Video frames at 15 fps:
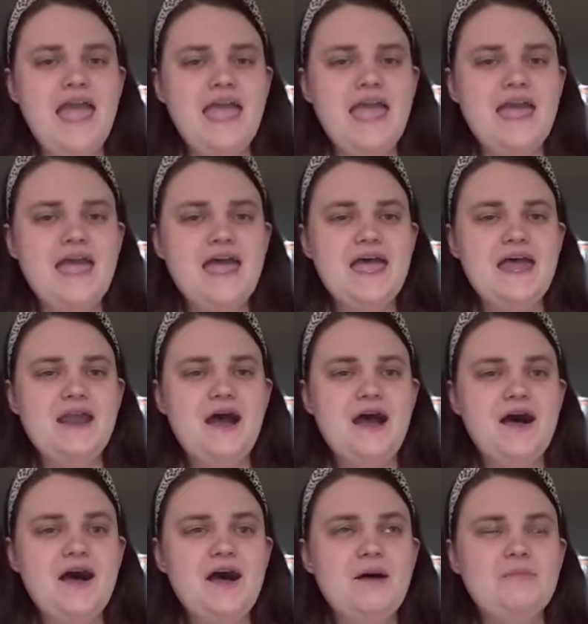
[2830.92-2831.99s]
And
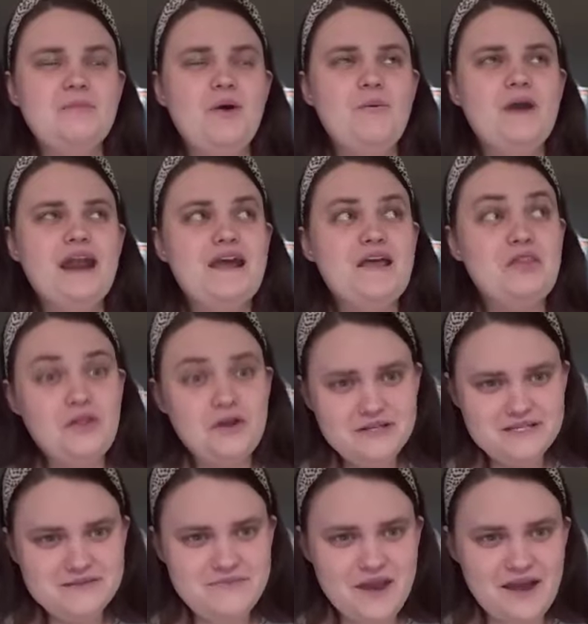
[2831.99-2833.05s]
um, when I
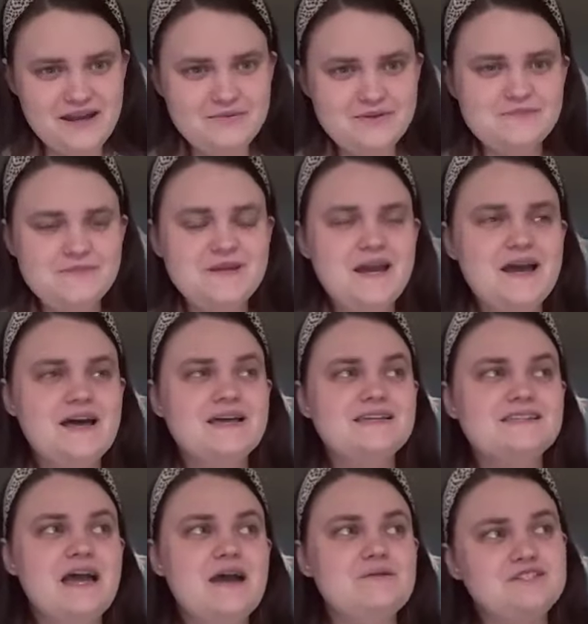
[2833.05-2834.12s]
learned about it was
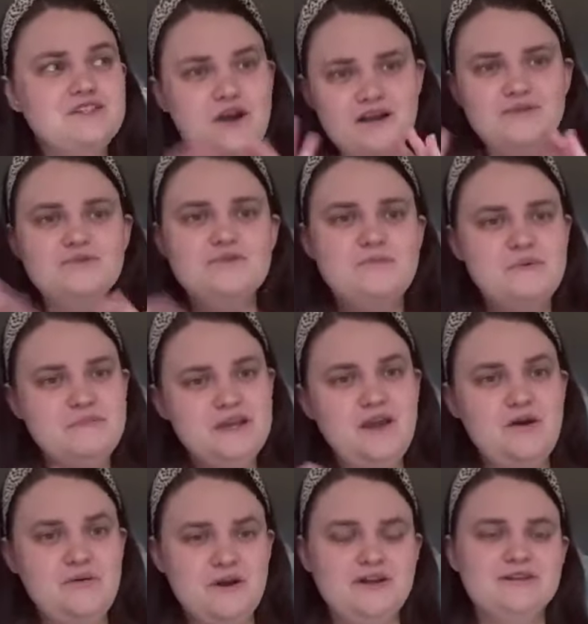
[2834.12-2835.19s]
because I was talking with one of my
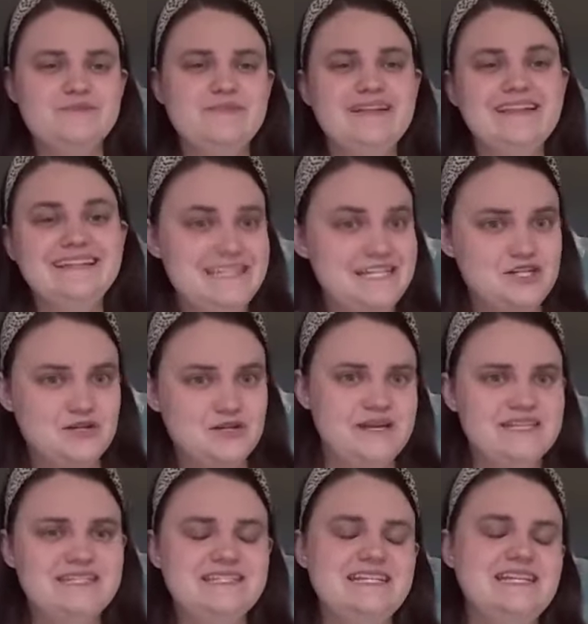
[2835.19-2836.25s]
coworkers, my like teacher
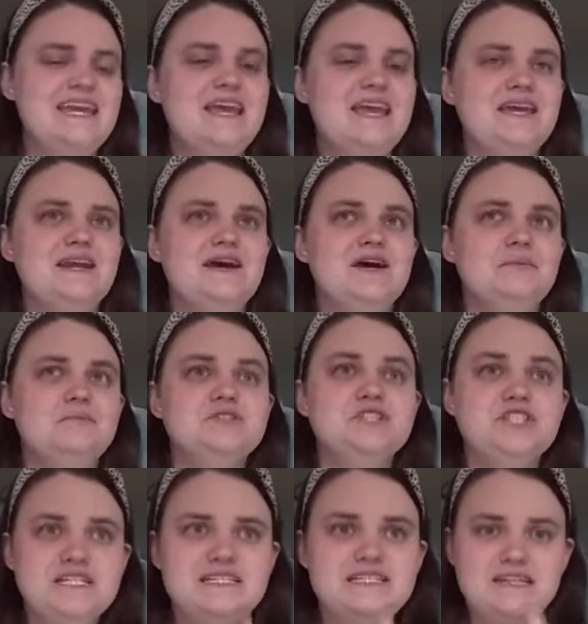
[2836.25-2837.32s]
bestie, and um,
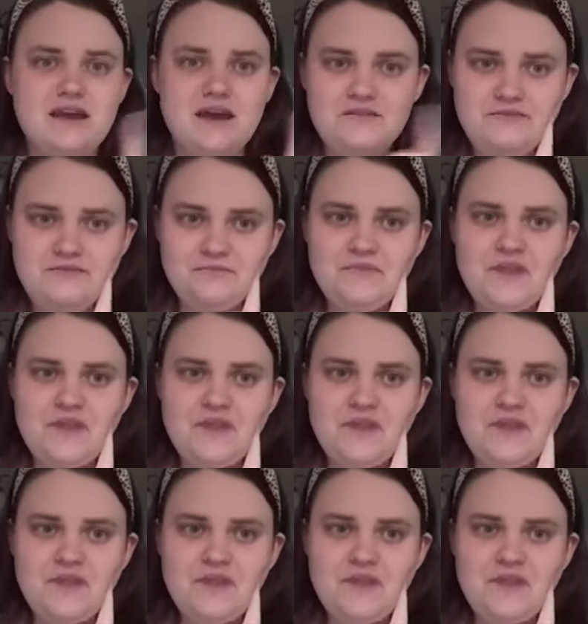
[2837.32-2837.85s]
she's deaf.